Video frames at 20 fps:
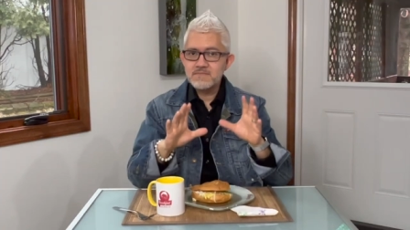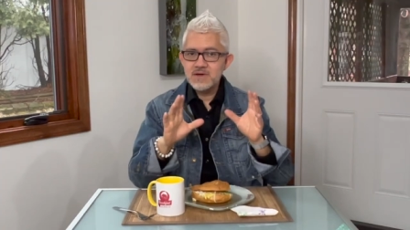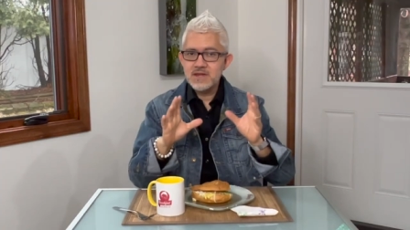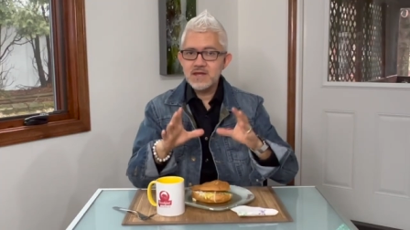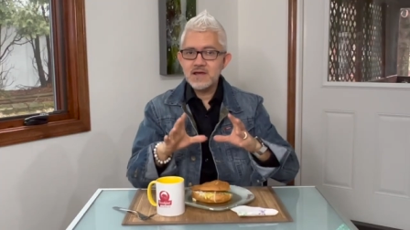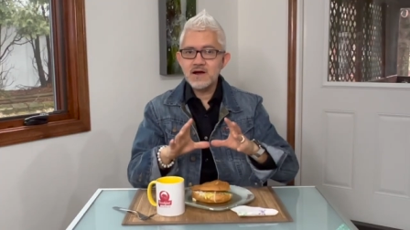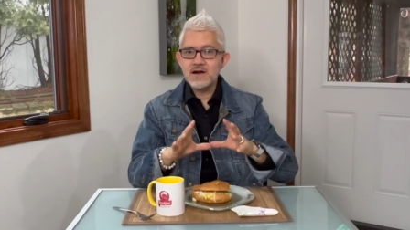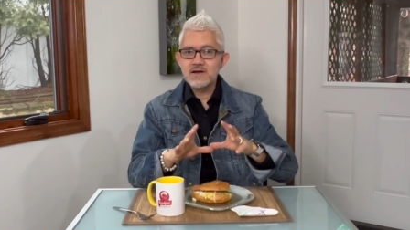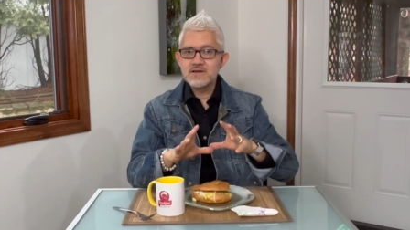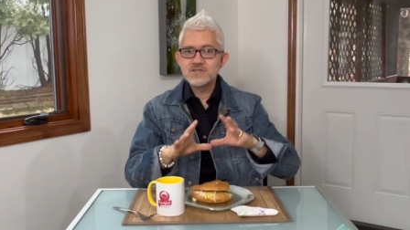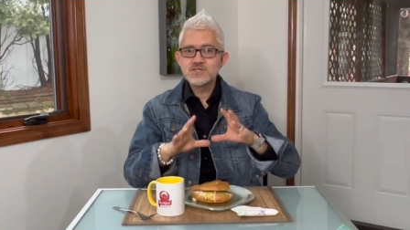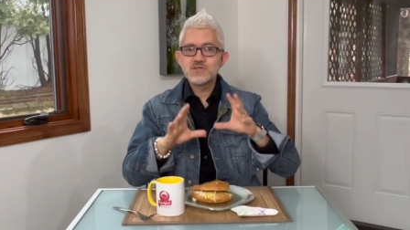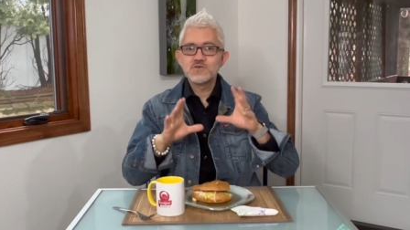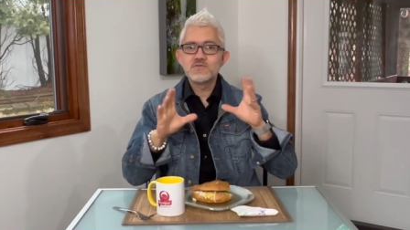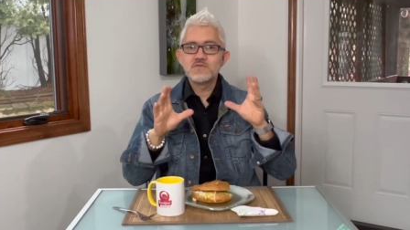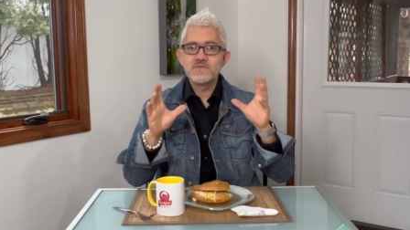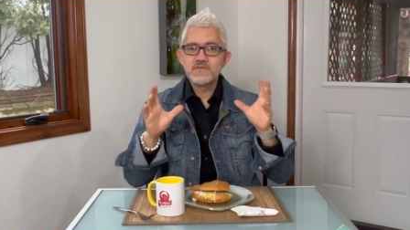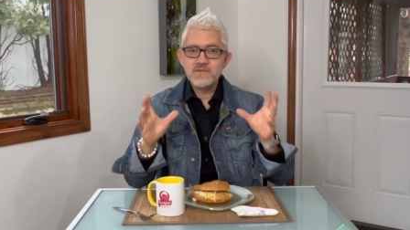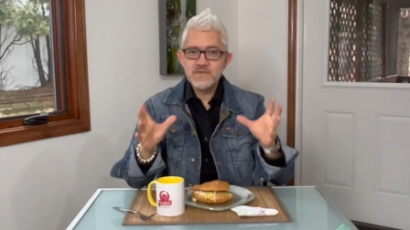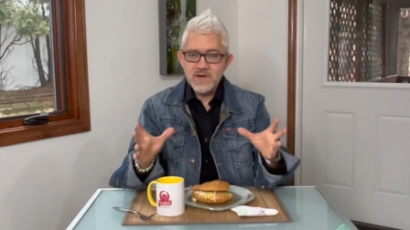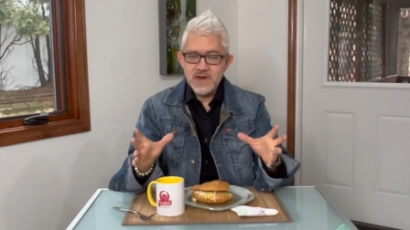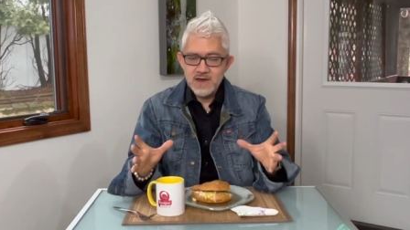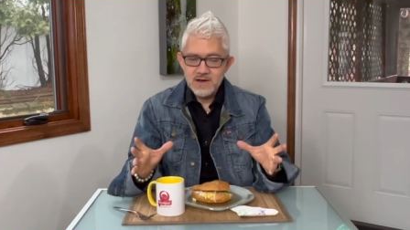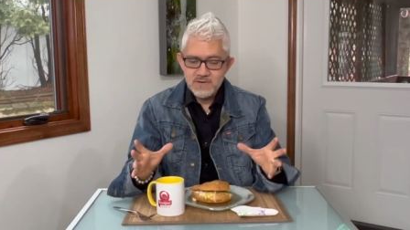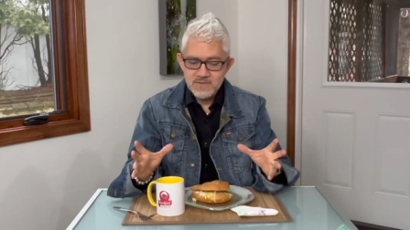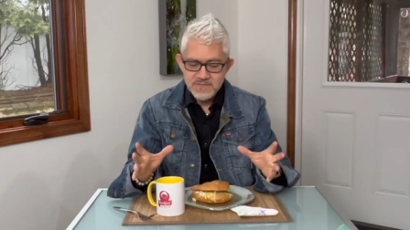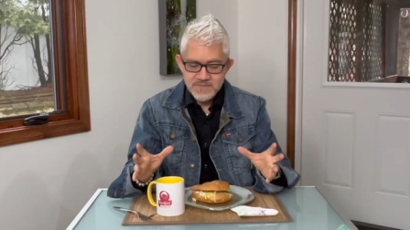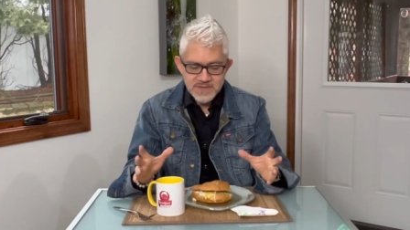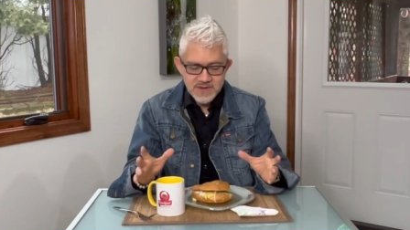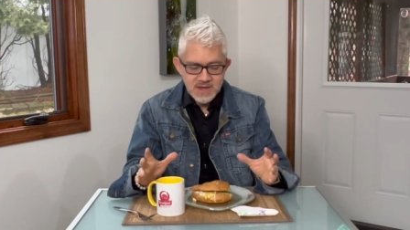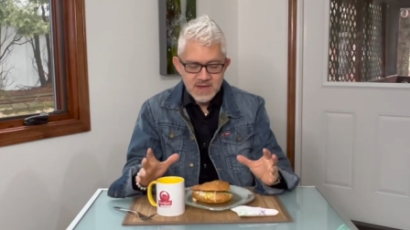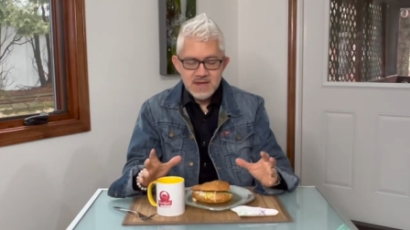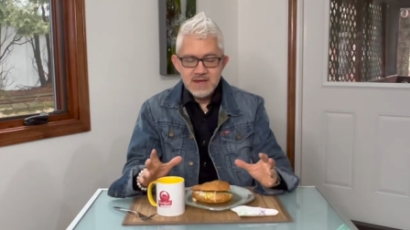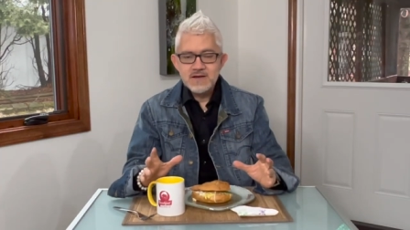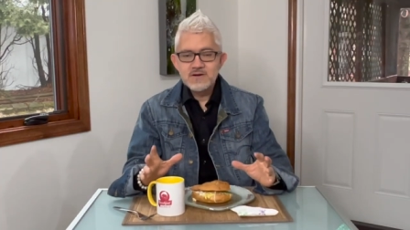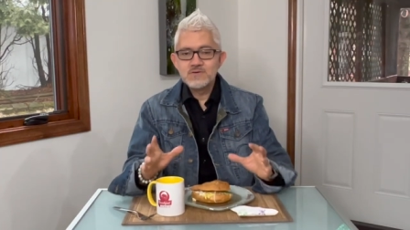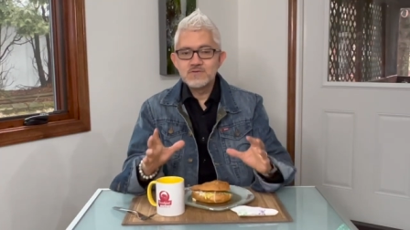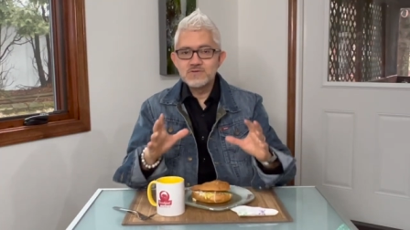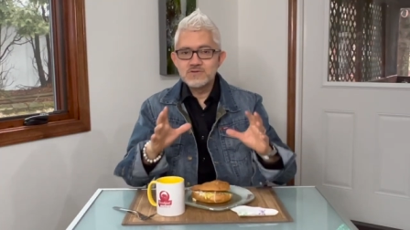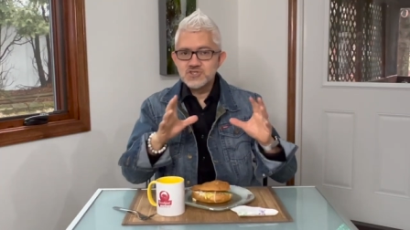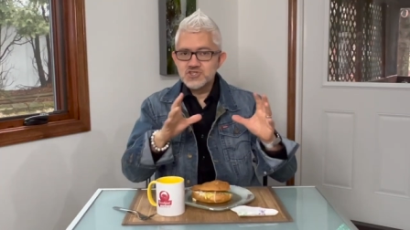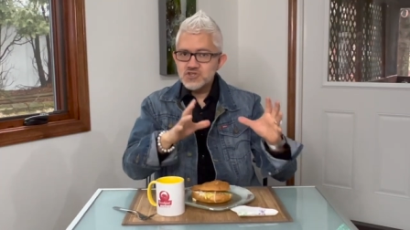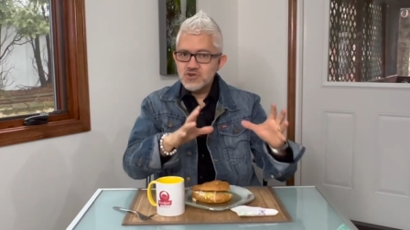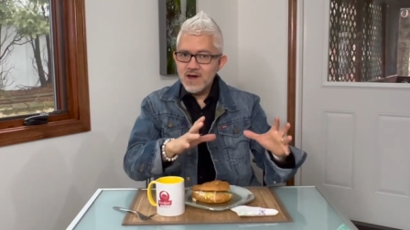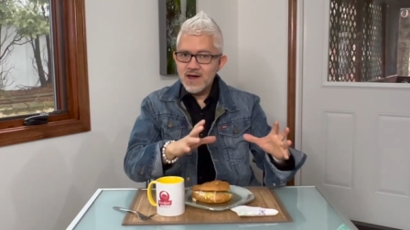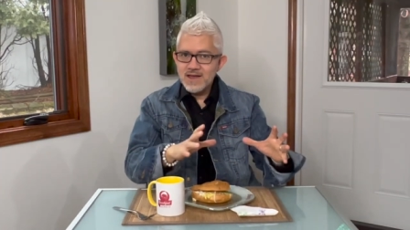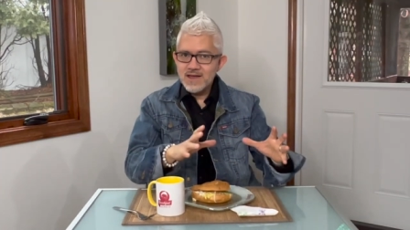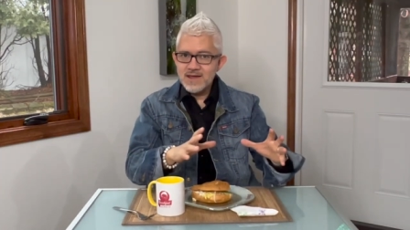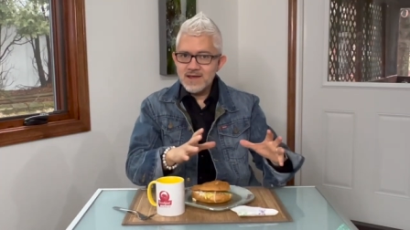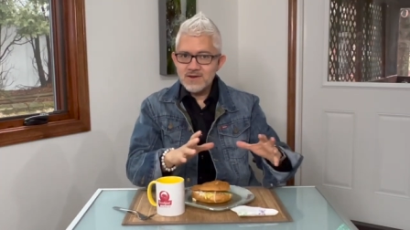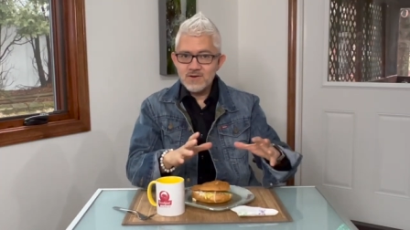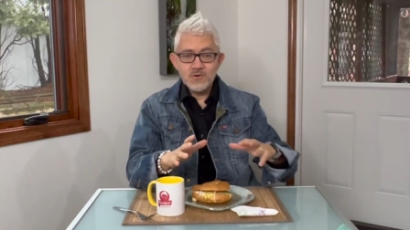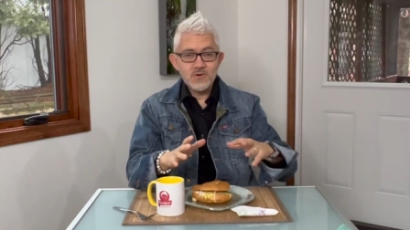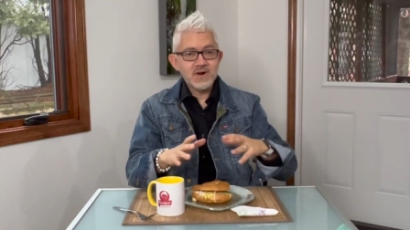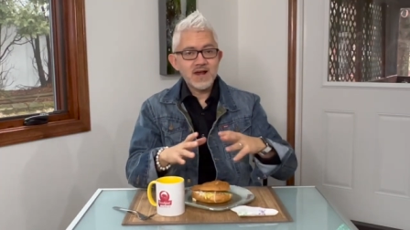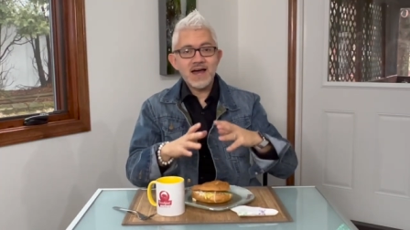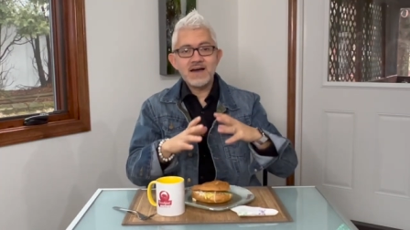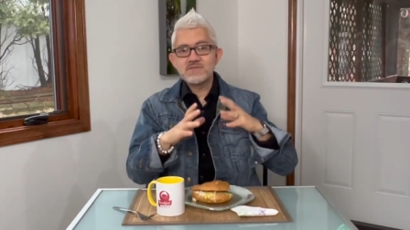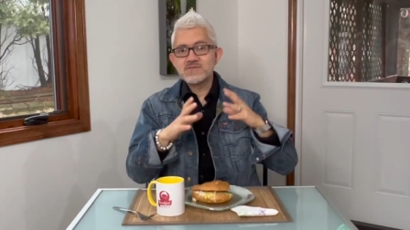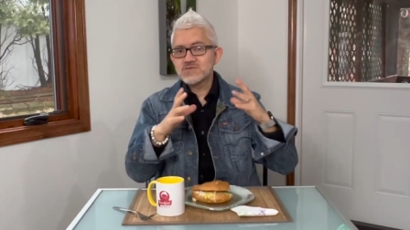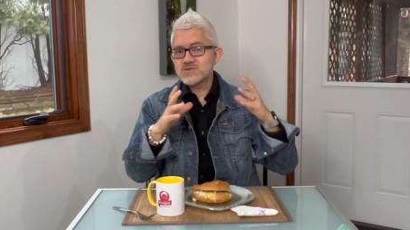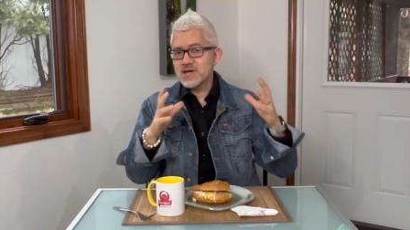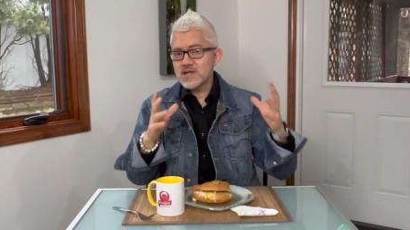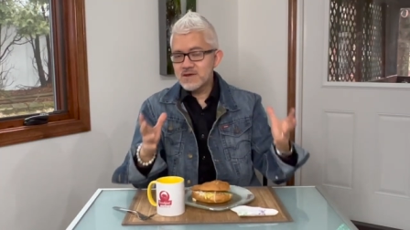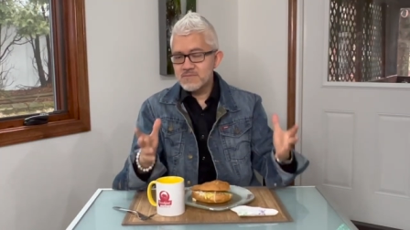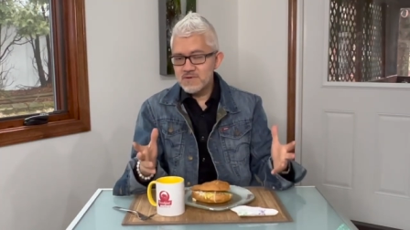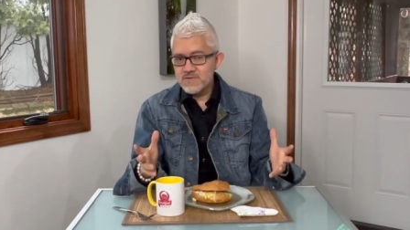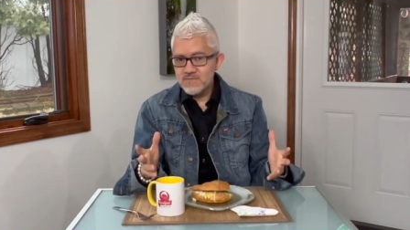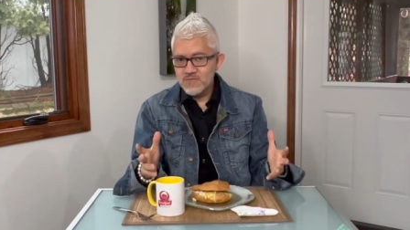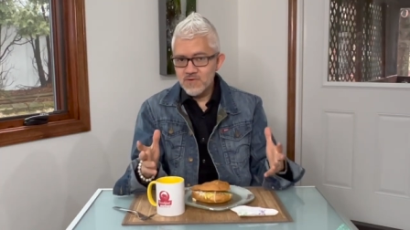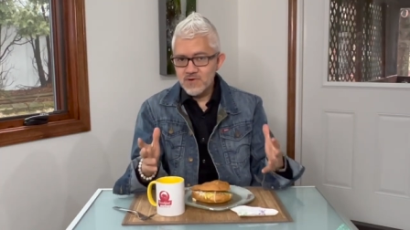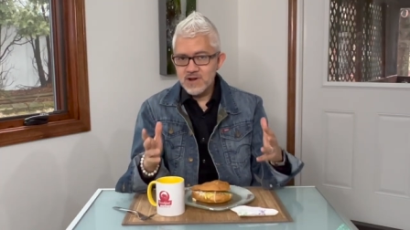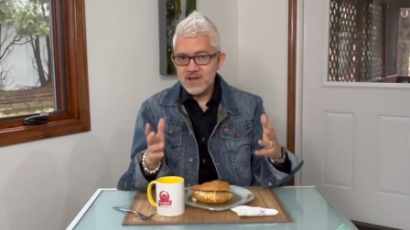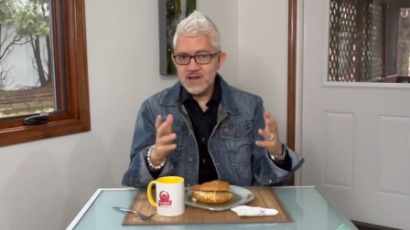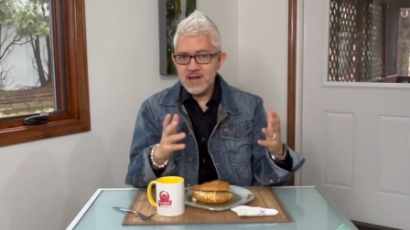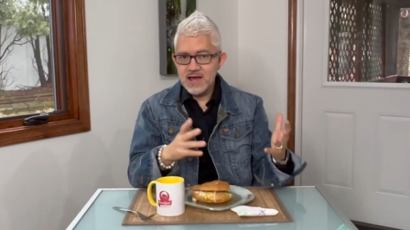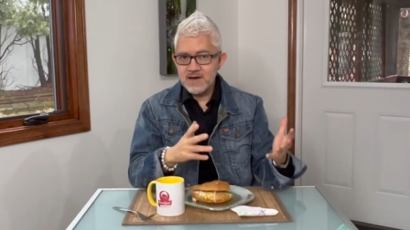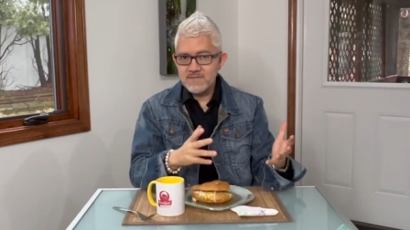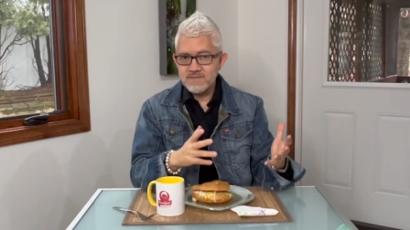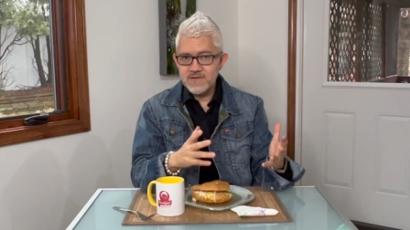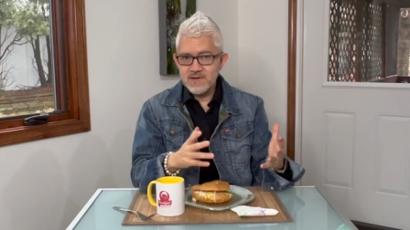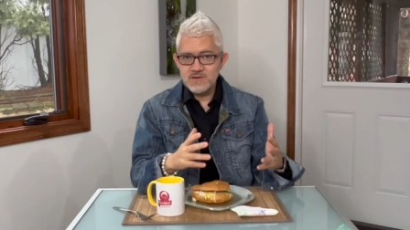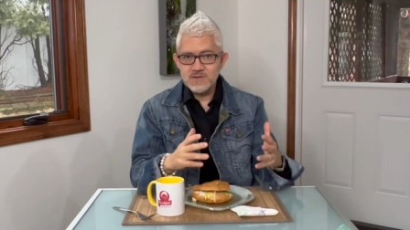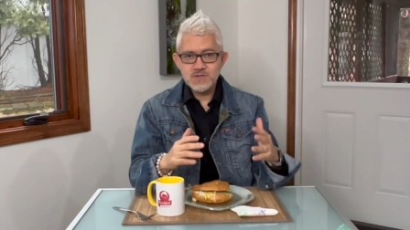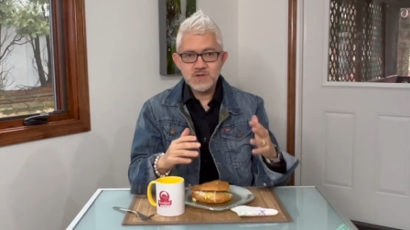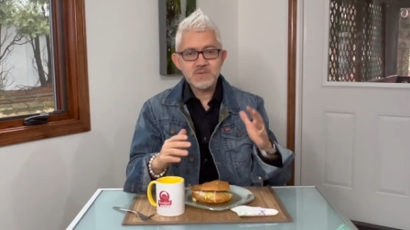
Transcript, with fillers: are many artists who fail, who try it or have tried it before and have failed.